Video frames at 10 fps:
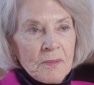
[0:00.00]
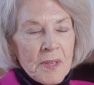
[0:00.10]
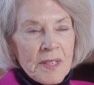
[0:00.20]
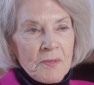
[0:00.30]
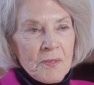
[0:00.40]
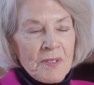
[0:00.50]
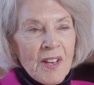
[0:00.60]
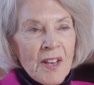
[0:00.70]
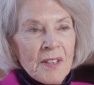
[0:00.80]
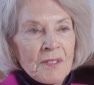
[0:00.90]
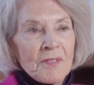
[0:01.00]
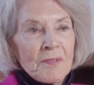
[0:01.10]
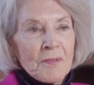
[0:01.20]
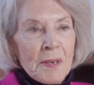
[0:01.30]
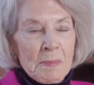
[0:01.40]
We've got to
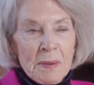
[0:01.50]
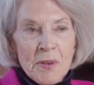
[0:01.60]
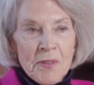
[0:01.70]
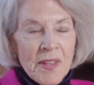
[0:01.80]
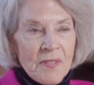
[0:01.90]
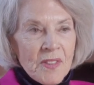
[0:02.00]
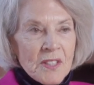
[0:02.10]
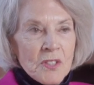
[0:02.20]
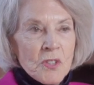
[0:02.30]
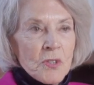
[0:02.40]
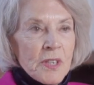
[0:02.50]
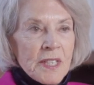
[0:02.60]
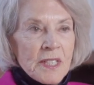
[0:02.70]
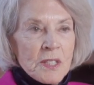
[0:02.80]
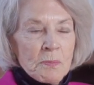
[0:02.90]
remember that these
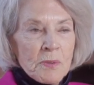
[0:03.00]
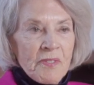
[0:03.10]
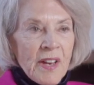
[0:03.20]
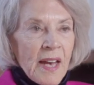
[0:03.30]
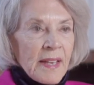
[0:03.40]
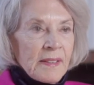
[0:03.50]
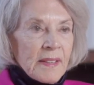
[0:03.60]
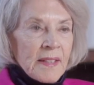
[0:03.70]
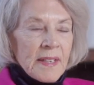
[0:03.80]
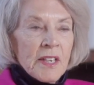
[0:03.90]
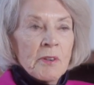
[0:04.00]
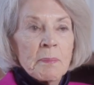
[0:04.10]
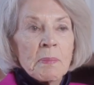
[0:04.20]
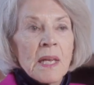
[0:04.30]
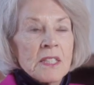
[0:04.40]
trees provide an
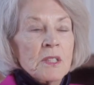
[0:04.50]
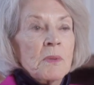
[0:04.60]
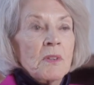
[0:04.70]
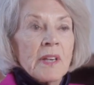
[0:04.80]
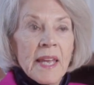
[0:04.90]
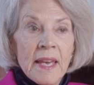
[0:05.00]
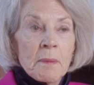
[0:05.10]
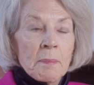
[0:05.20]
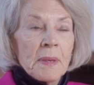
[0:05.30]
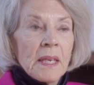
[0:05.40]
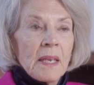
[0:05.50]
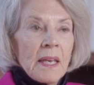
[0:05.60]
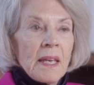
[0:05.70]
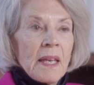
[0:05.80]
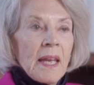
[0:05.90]
irreplaceable canopy
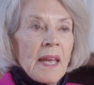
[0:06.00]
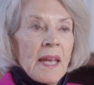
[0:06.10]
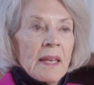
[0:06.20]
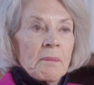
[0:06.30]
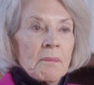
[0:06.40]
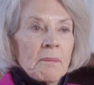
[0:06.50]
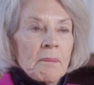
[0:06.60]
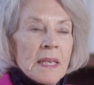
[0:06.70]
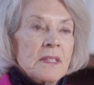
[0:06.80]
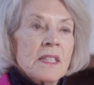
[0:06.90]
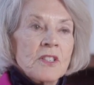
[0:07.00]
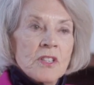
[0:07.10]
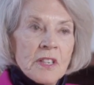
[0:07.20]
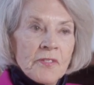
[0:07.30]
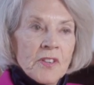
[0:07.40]
and make such a
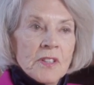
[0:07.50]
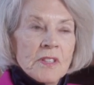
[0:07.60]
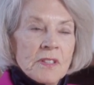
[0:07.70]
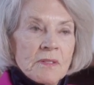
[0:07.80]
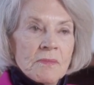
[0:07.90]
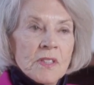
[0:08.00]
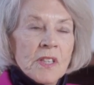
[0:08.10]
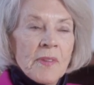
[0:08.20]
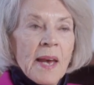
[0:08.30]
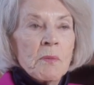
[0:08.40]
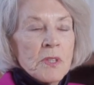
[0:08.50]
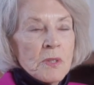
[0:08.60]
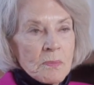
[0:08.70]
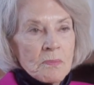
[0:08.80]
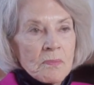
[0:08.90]
difference. So that was